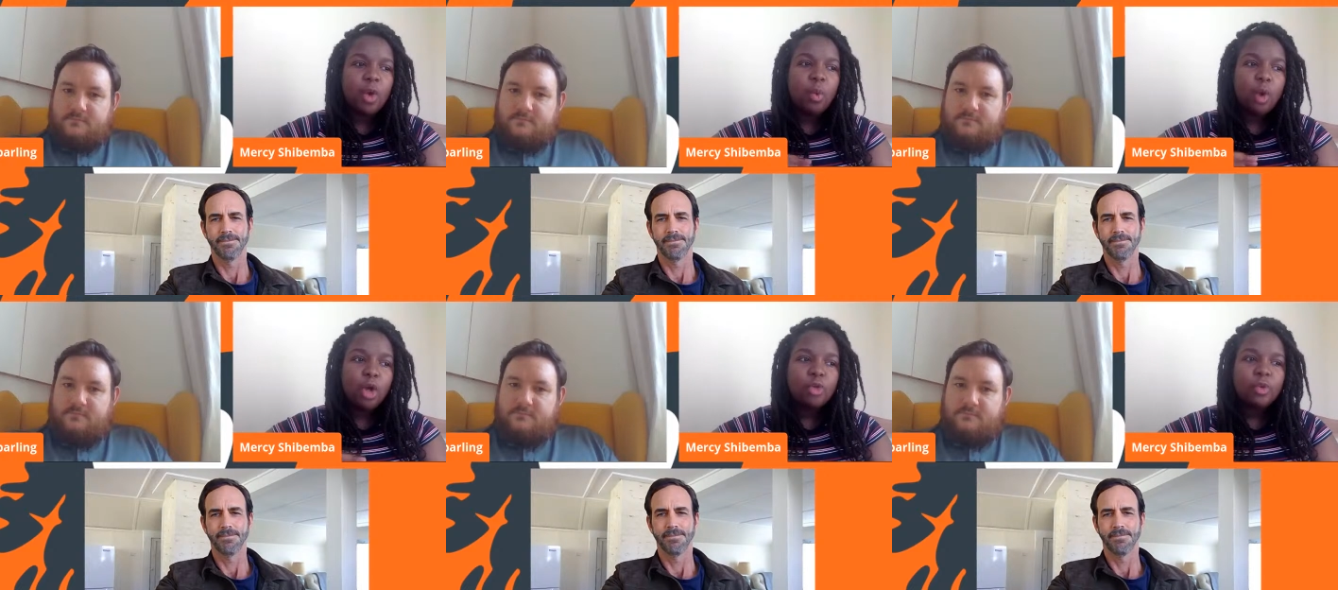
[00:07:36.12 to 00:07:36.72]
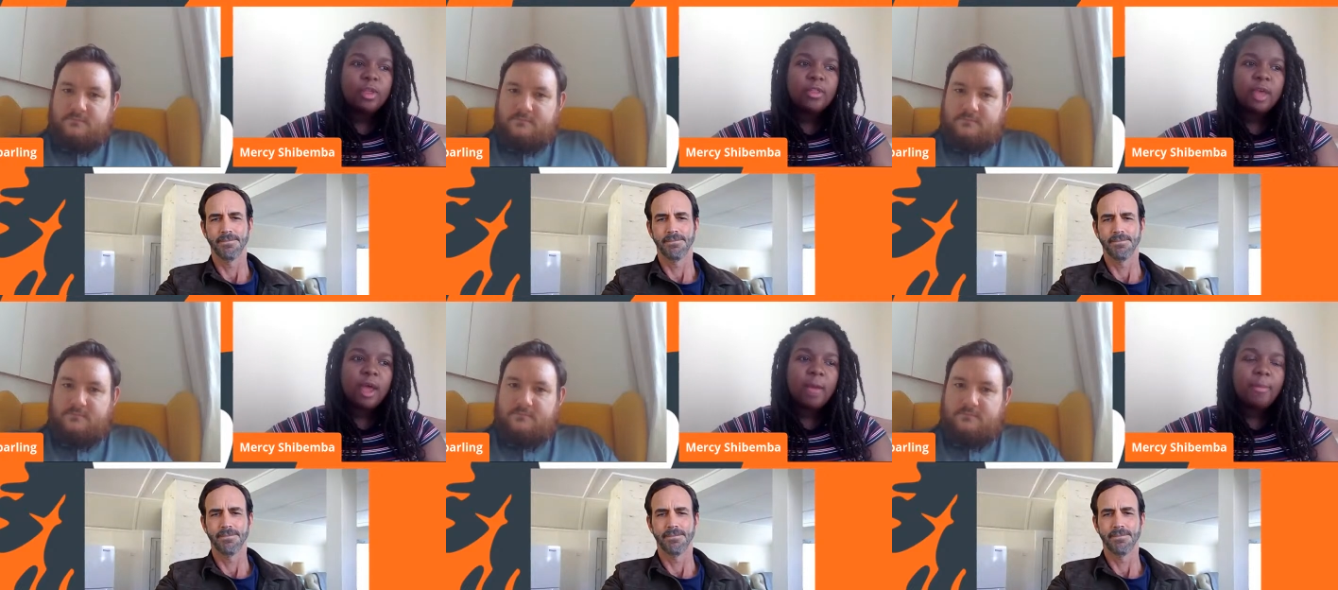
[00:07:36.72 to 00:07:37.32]
Speaker 1: worked with
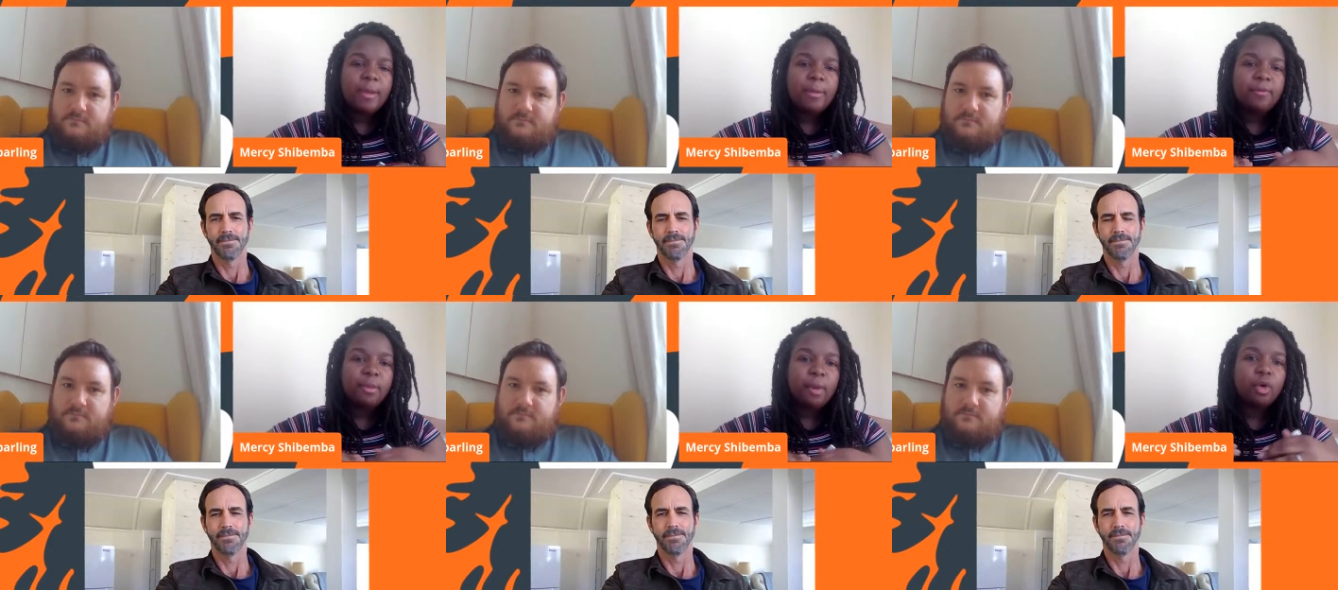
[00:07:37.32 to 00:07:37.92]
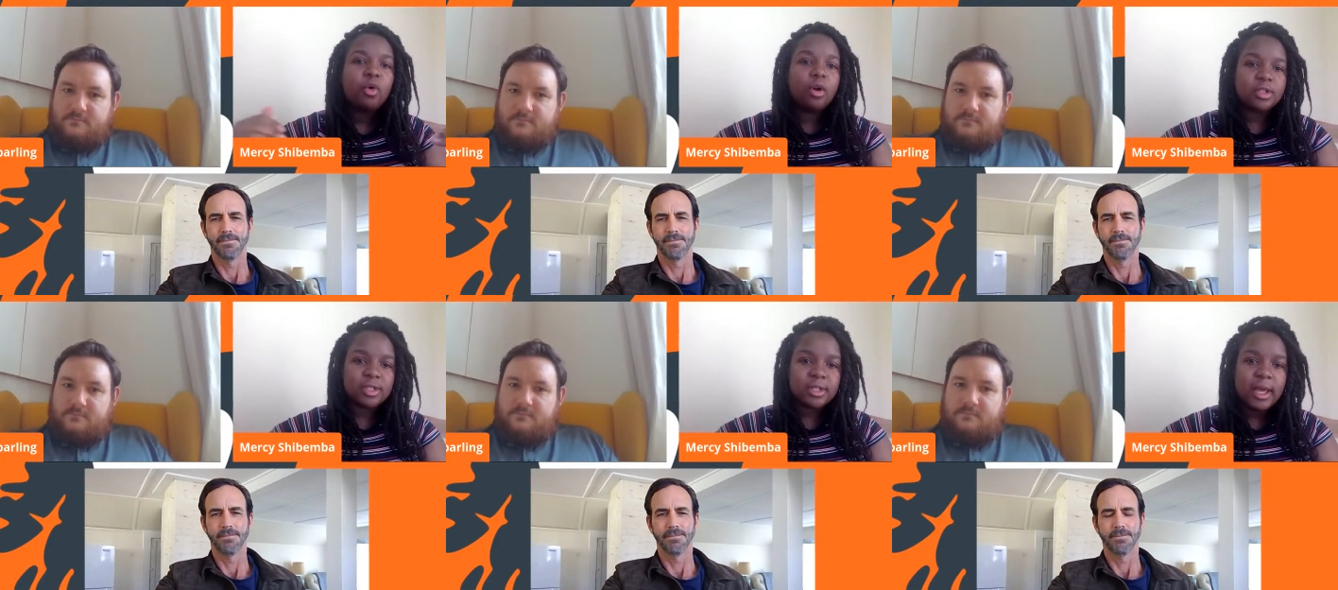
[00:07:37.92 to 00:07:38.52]
uh, people from
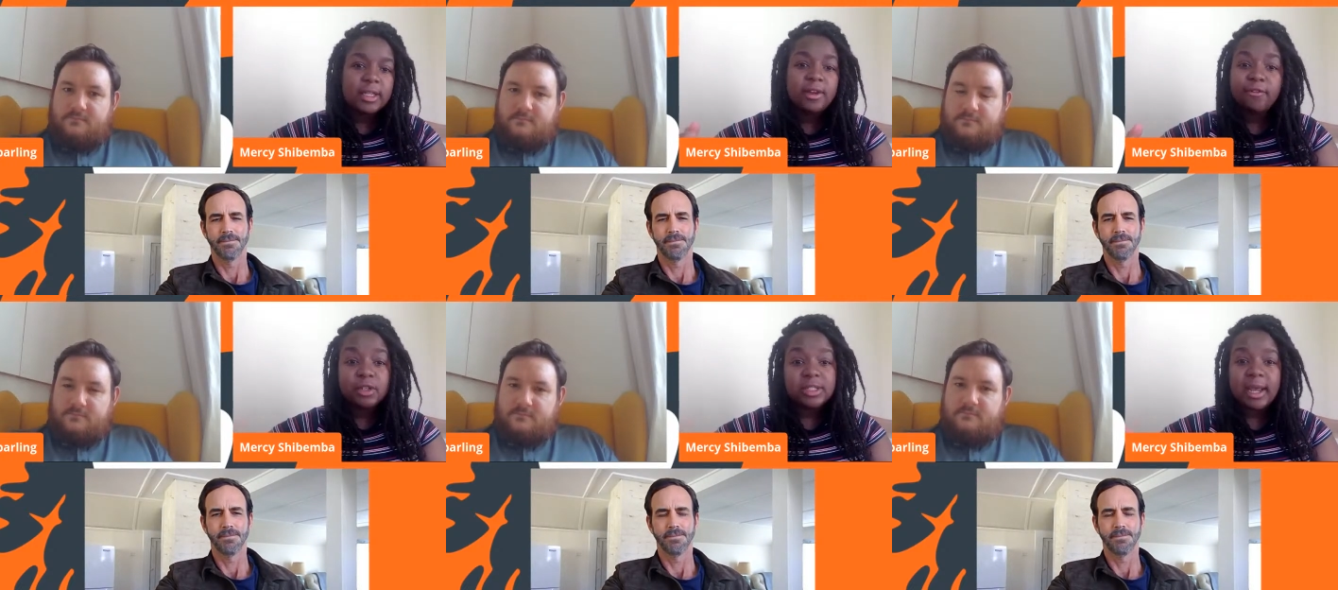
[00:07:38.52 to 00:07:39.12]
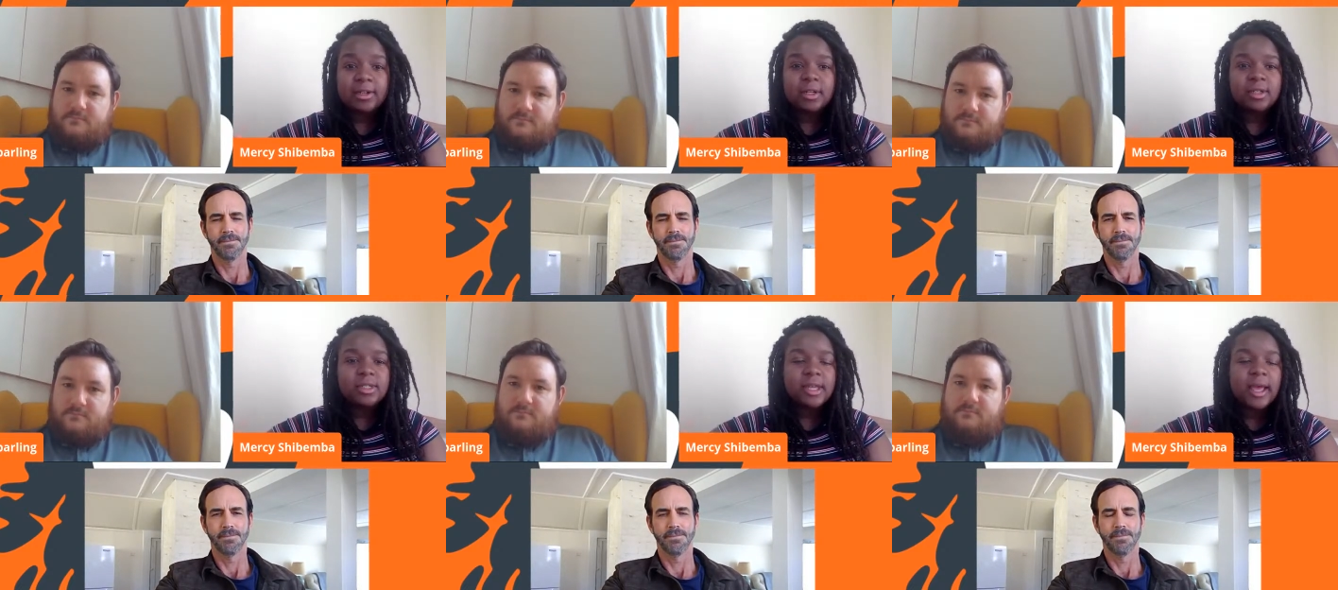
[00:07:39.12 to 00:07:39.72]
across different
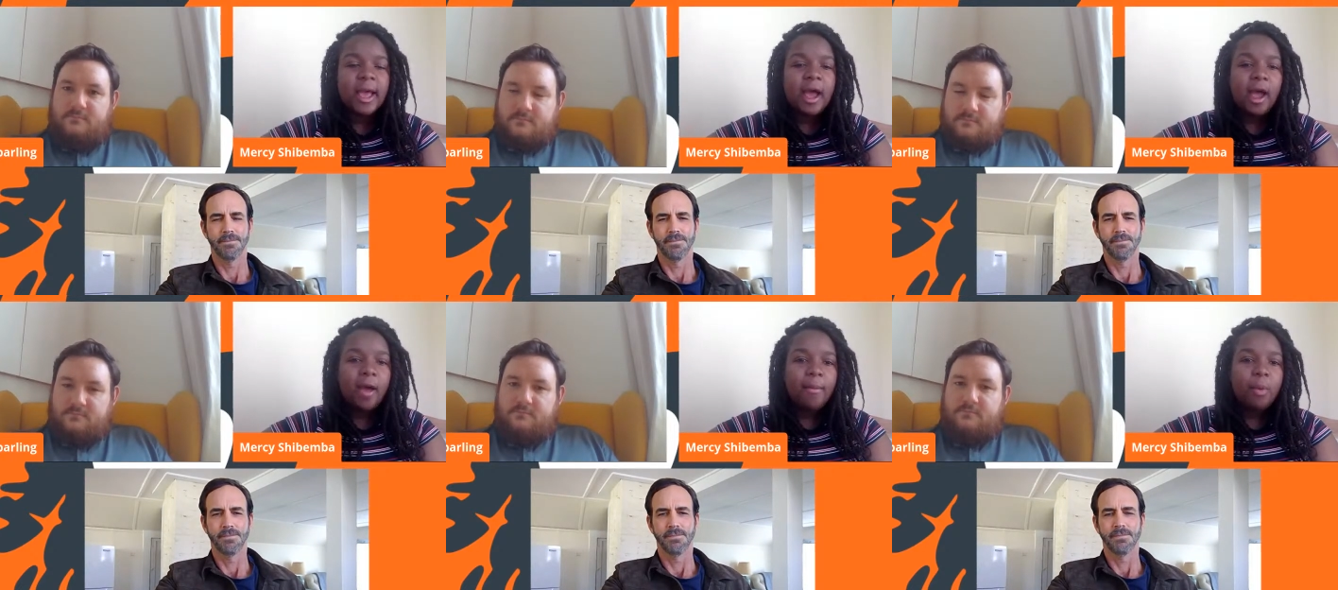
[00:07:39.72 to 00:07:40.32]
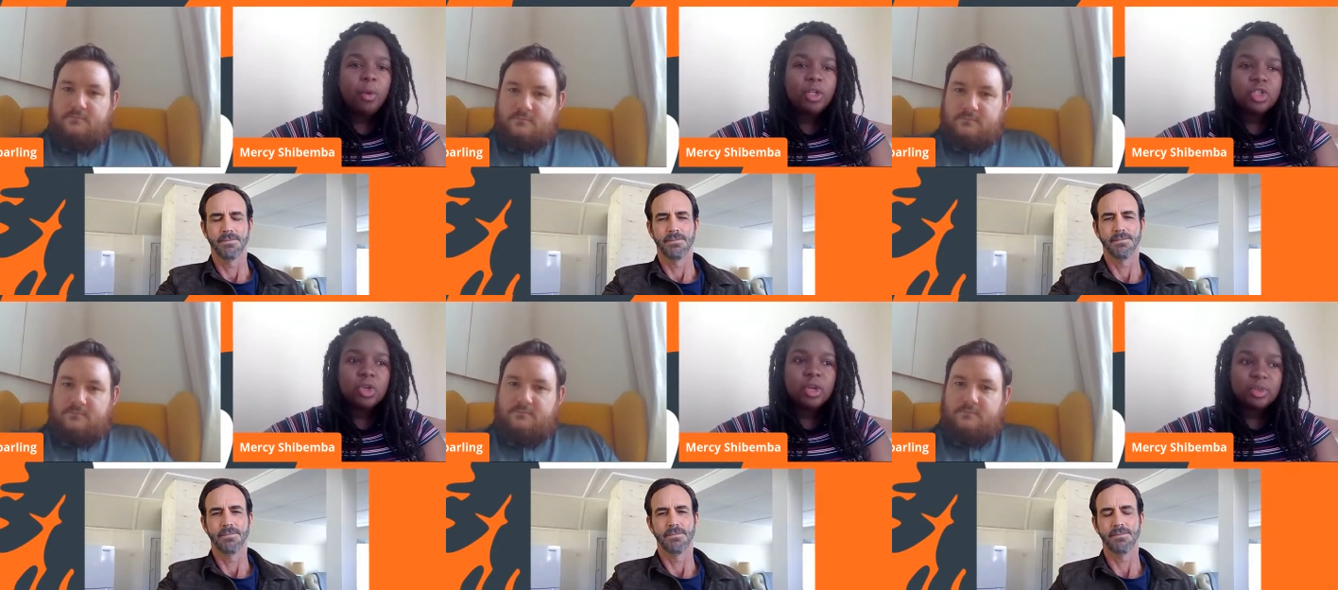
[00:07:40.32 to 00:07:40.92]
sectors, um,
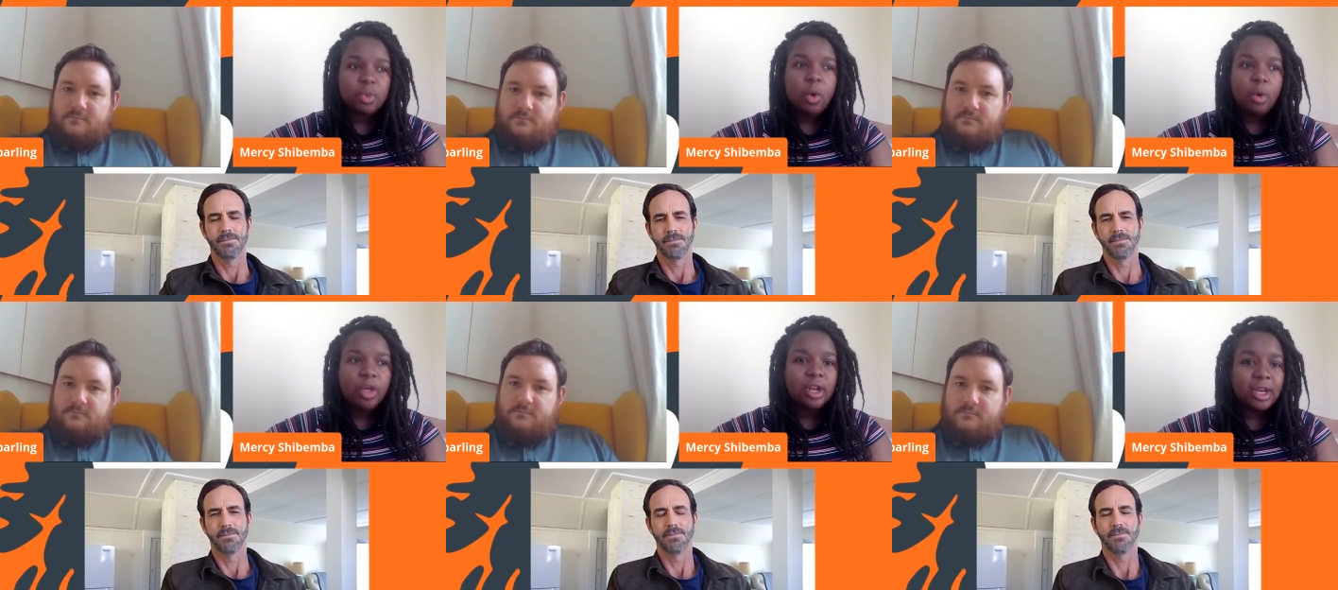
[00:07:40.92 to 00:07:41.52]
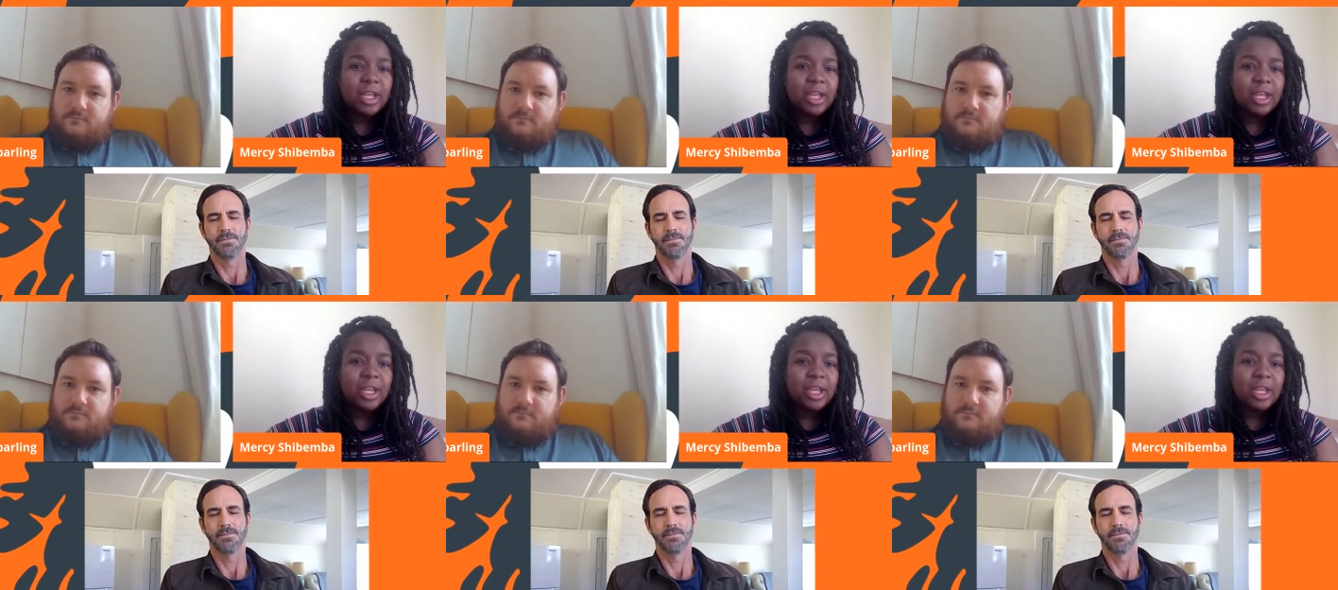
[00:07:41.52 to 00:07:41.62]
which is what we're going to